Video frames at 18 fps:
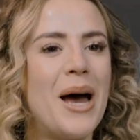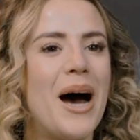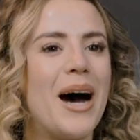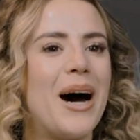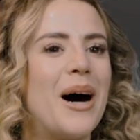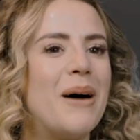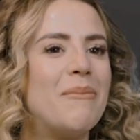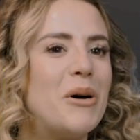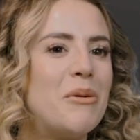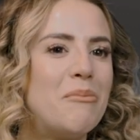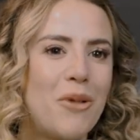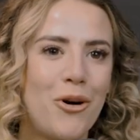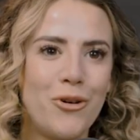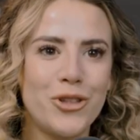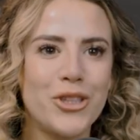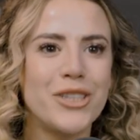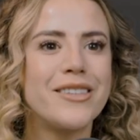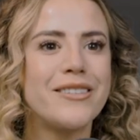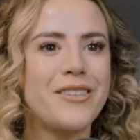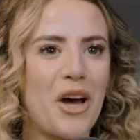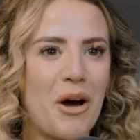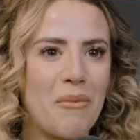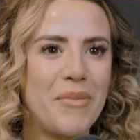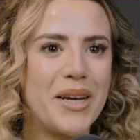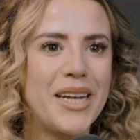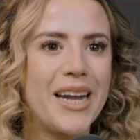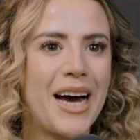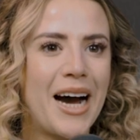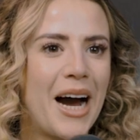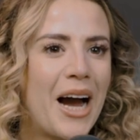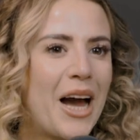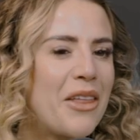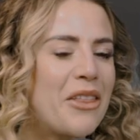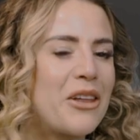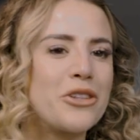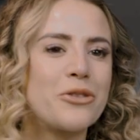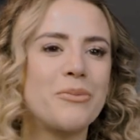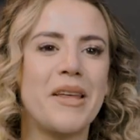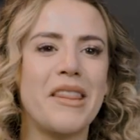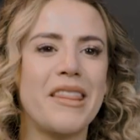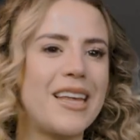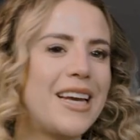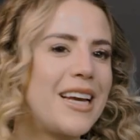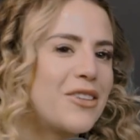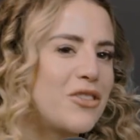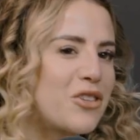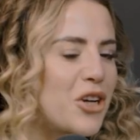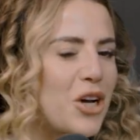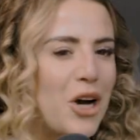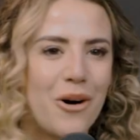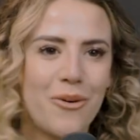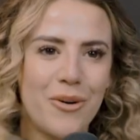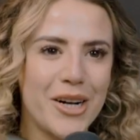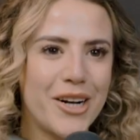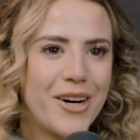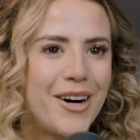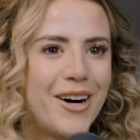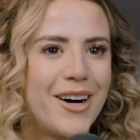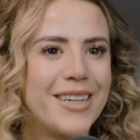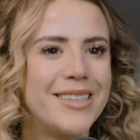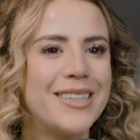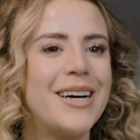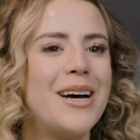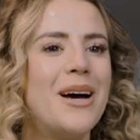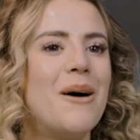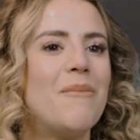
Um, emotions have been high. There's been things going on.